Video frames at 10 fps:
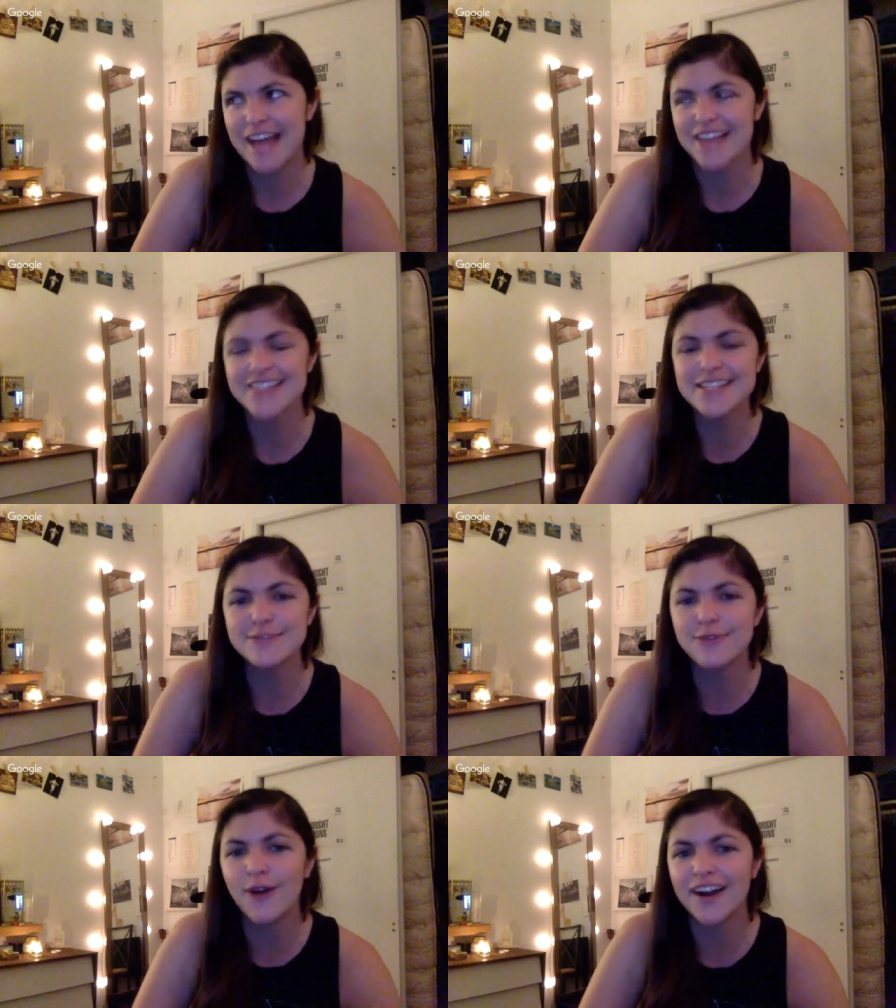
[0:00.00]
yeah,
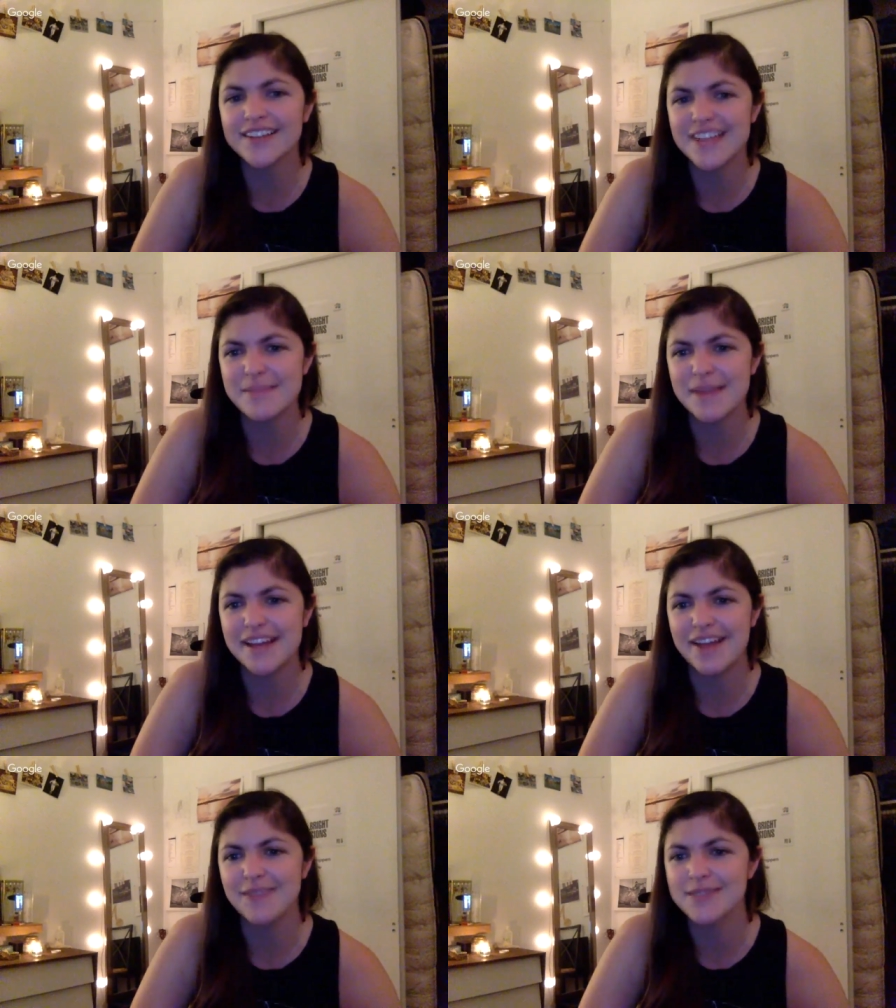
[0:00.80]
season 4
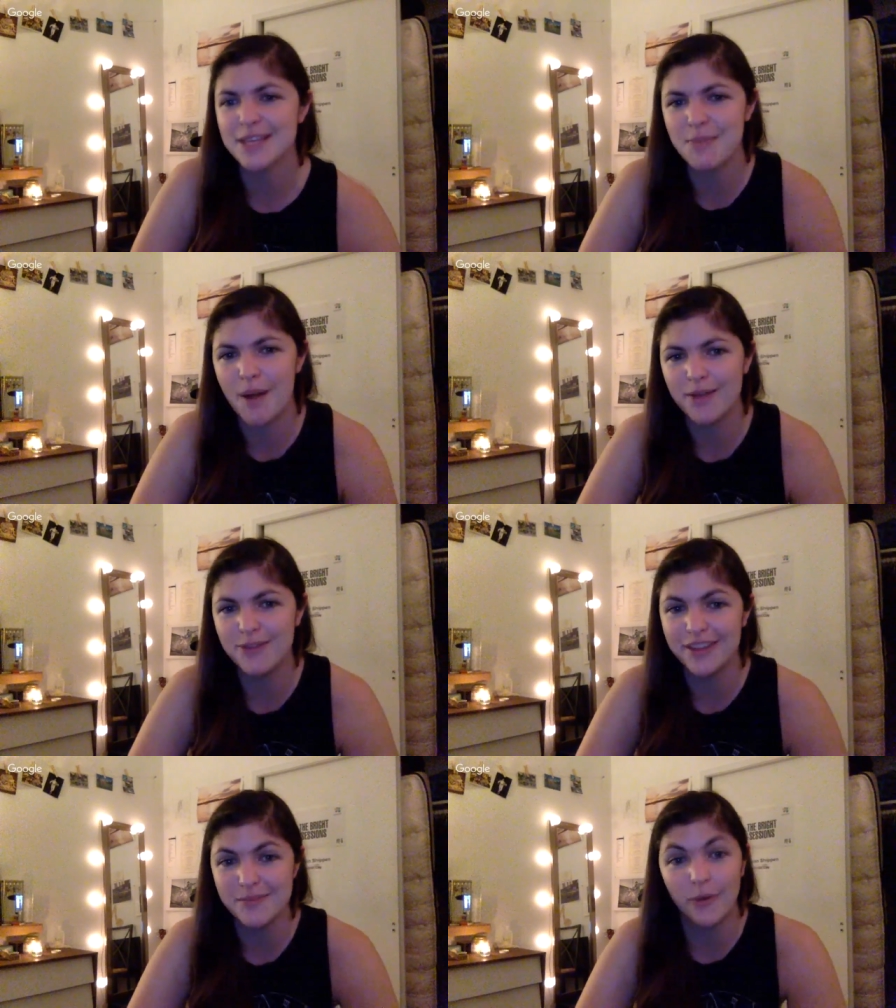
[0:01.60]
Damien, I would say, is
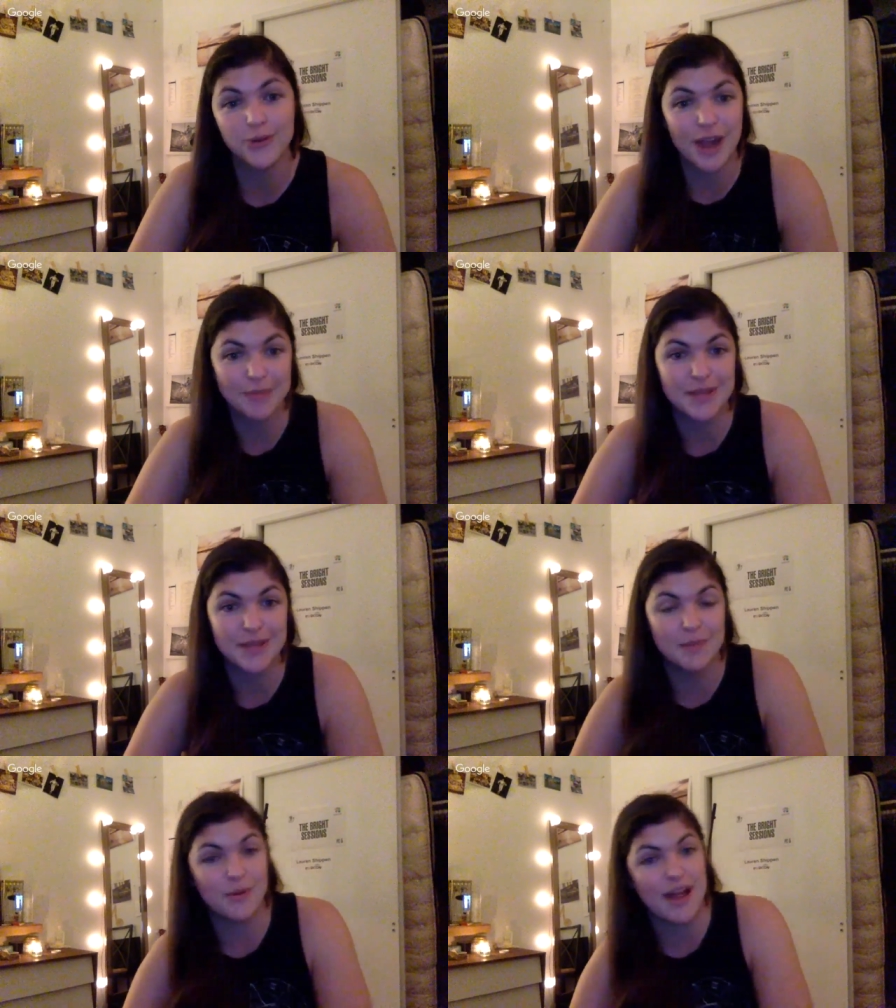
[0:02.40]
probably feeling more trapped
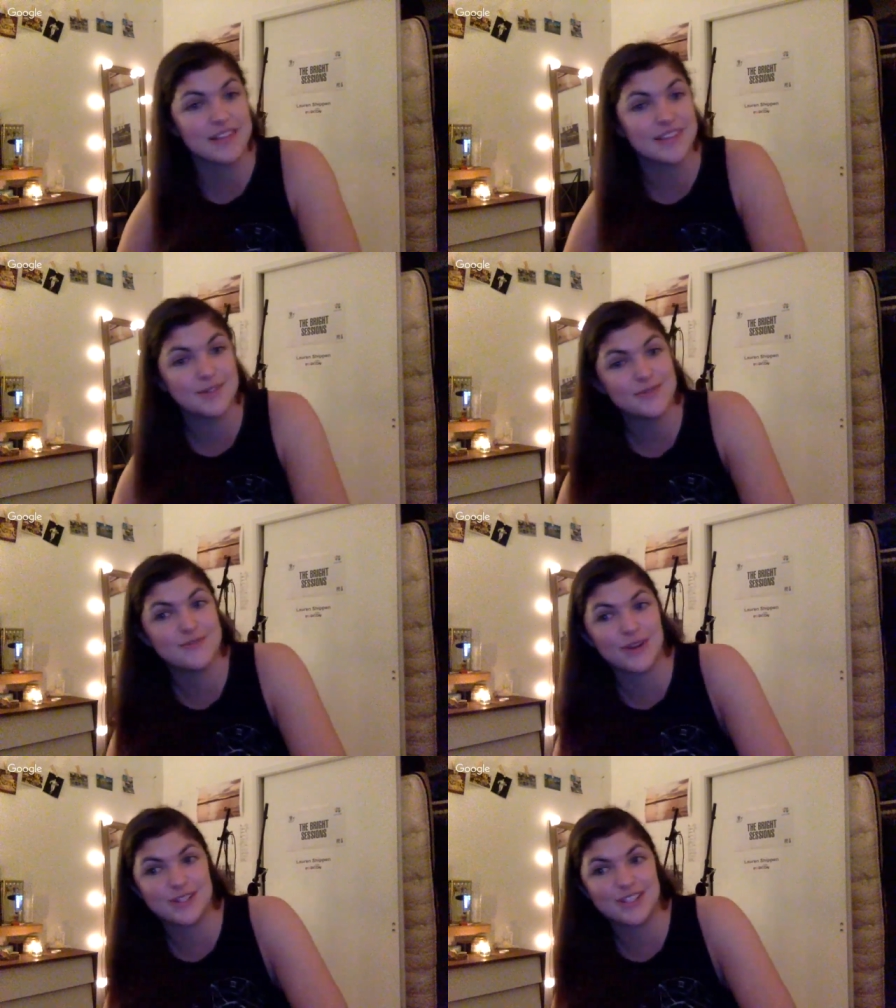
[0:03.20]
and oppressed
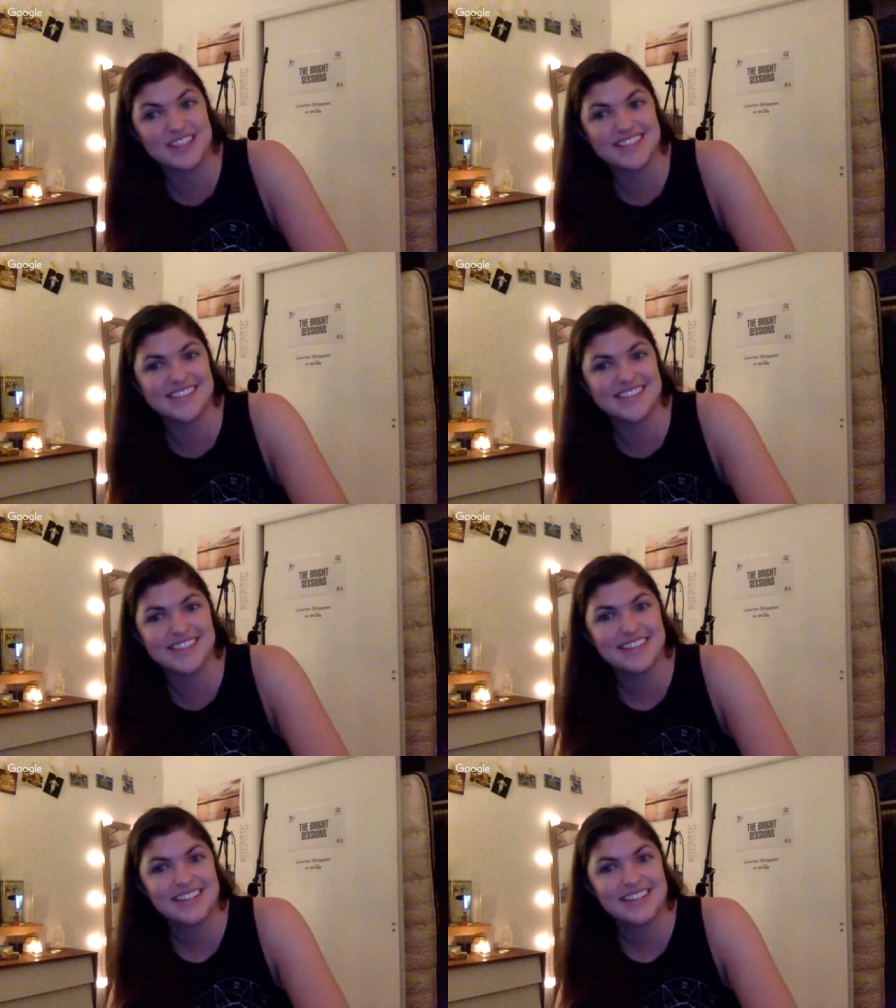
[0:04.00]
versus